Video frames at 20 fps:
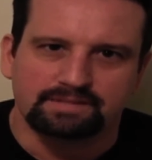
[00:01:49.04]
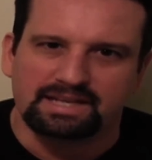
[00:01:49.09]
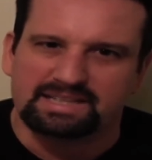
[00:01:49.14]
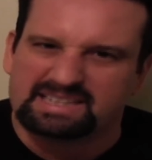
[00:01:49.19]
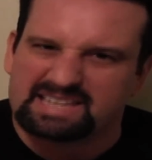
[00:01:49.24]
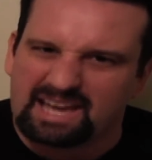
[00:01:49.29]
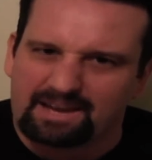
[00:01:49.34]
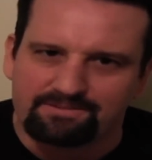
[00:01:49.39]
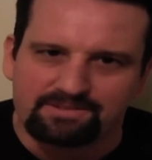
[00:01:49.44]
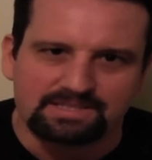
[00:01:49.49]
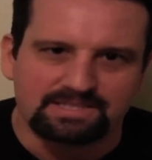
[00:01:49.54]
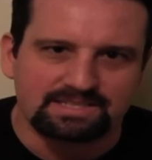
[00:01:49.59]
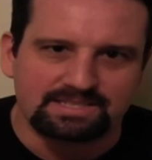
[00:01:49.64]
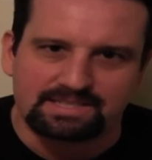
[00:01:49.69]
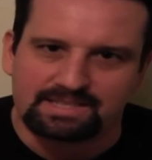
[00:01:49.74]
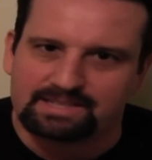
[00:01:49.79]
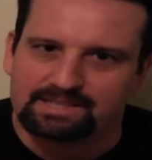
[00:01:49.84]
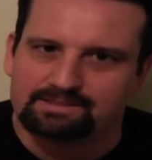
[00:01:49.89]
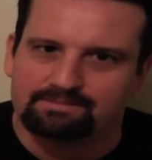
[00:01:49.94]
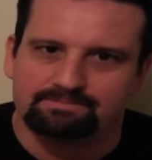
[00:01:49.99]
And Kevin
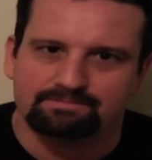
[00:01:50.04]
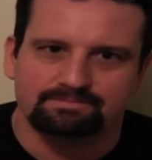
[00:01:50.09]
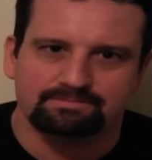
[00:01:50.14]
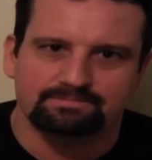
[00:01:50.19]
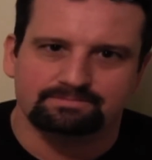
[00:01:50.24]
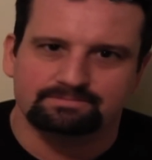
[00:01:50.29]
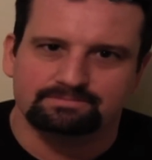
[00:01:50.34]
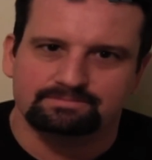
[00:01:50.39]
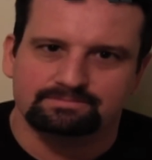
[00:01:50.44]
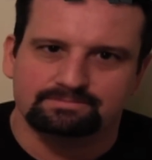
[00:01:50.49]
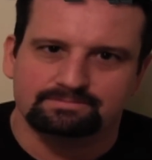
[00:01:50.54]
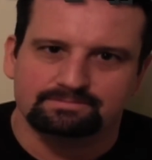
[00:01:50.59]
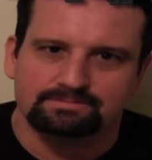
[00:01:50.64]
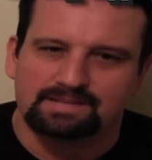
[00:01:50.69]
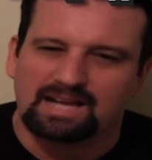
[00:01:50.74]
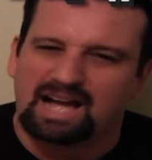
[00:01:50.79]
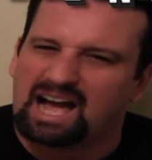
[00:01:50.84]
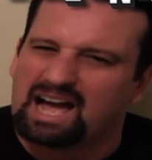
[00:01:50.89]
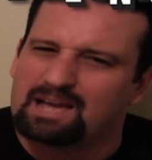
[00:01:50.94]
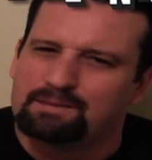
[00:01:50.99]
Steen,
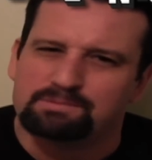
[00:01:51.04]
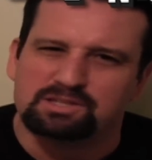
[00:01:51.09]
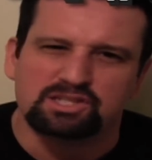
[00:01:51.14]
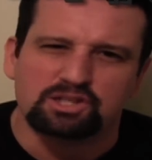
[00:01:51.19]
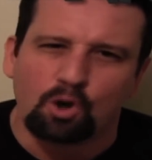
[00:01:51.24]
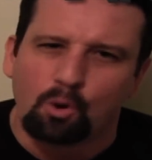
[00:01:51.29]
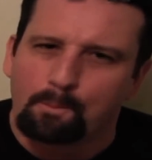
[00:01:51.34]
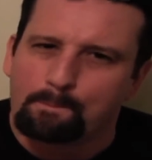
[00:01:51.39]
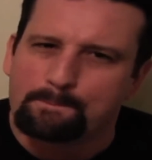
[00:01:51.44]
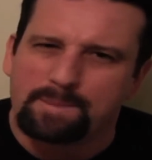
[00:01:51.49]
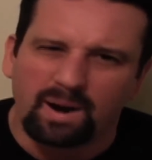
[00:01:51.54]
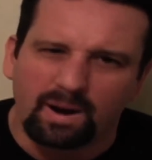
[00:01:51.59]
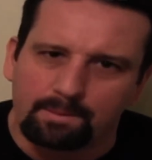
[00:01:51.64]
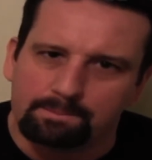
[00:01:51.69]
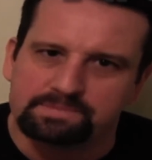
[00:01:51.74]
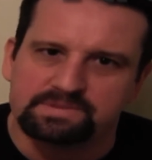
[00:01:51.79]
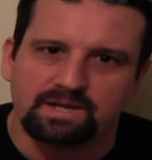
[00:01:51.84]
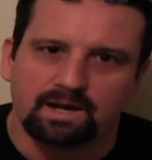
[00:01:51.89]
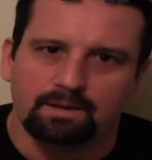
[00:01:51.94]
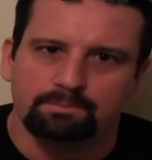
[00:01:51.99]
I am so
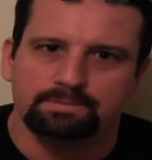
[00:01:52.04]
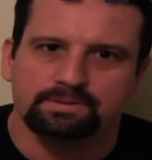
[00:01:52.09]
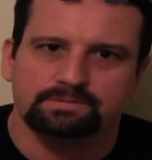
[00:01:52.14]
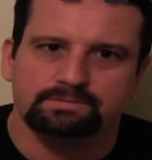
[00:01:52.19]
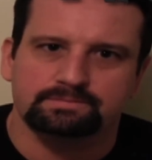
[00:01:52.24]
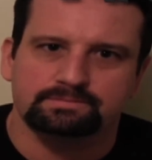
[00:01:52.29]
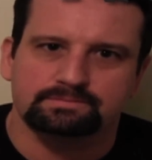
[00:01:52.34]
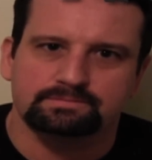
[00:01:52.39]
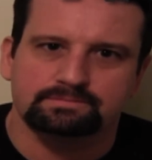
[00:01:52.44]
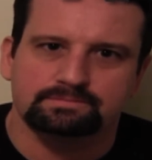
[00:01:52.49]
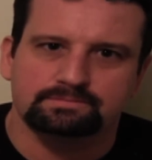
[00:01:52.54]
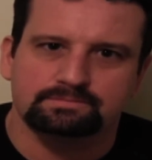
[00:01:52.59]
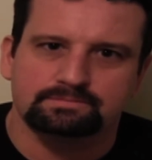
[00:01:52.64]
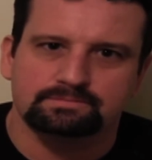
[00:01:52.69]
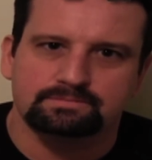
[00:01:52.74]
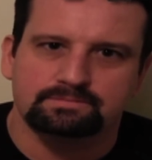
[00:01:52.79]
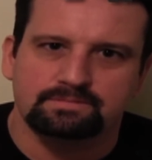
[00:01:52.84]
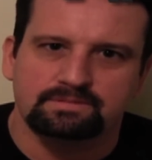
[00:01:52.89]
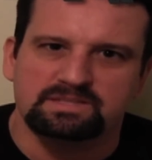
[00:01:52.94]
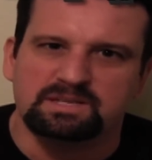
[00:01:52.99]
pumped up
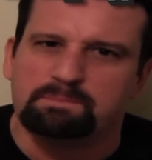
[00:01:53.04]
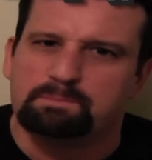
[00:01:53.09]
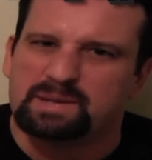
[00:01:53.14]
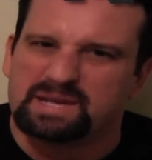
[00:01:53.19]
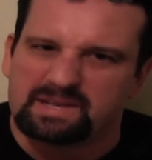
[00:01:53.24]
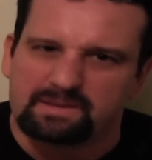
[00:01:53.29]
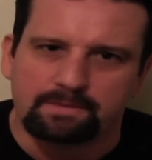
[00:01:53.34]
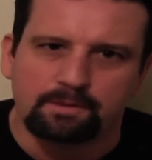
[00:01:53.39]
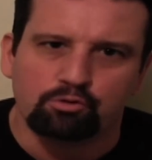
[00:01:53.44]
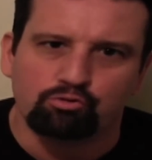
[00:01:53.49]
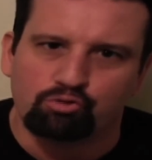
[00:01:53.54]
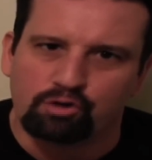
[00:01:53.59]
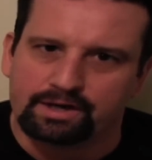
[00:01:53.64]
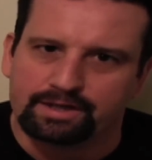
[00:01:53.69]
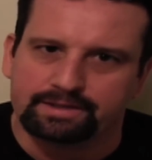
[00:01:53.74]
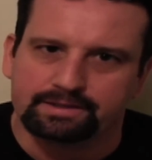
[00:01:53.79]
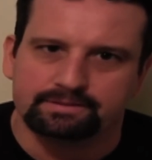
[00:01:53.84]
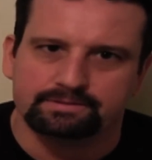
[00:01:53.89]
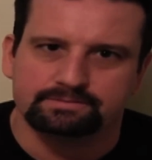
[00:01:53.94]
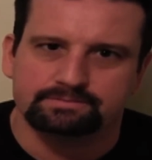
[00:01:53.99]
to be in the
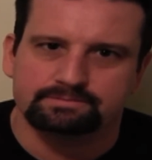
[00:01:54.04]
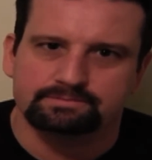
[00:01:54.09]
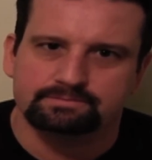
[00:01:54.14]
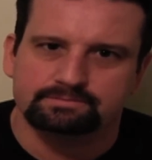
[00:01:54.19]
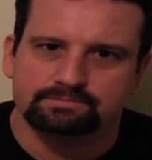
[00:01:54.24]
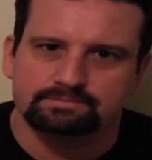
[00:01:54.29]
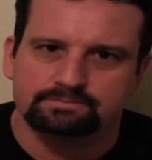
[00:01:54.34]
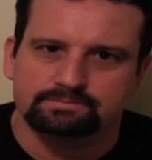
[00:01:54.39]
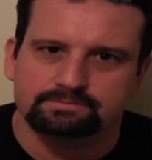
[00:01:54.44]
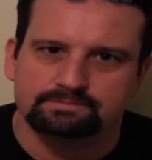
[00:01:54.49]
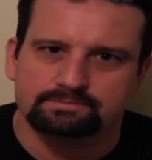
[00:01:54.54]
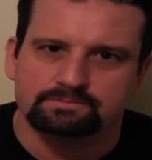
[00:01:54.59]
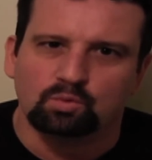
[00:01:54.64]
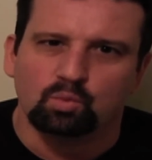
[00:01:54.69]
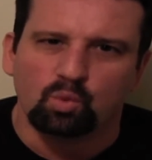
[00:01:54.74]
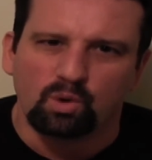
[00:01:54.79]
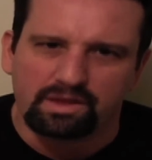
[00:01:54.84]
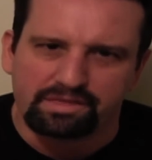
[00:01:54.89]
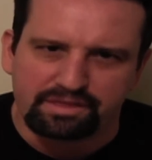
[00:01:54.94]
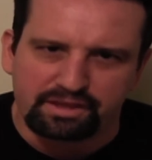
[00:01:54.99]
ring
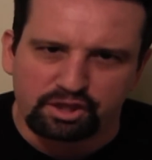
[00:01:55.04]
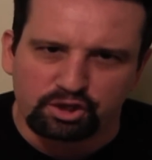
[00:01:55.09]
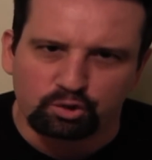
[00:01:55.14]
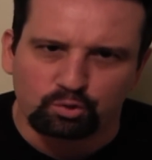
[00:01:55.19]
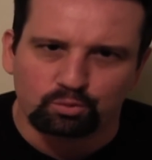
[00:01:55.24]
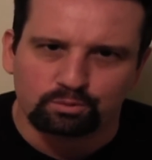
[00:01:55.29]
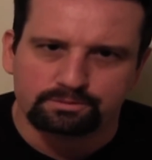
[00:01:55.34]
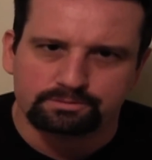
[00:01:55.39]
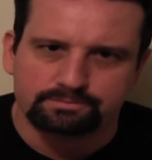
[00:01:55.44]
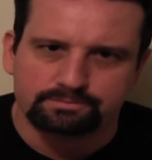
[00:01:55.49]
with you.